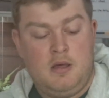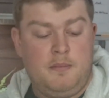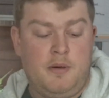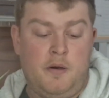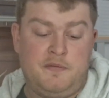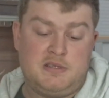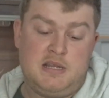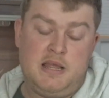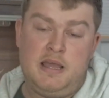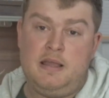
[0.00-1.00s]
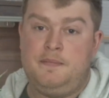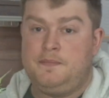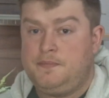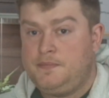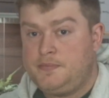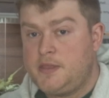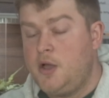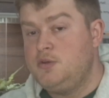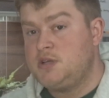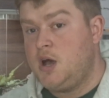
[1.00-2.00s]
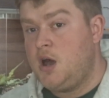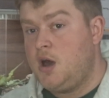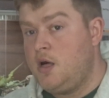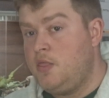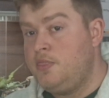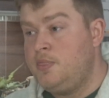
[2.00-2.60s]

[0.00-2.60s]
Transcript: But obviously, those are